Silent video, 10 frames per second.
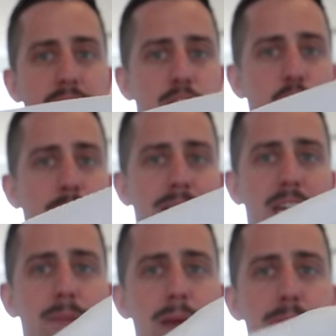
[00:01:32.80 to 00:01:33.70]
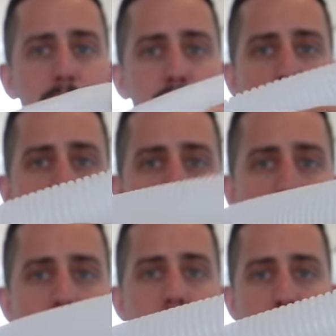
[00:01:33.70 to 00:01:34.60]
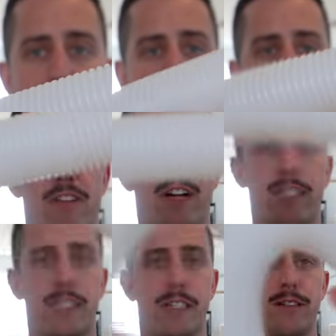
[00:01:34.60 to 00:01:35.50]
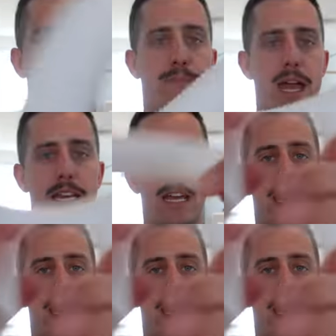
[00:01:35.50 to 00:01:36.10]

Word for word: This tube is gonna be much more ergonomical for us to bend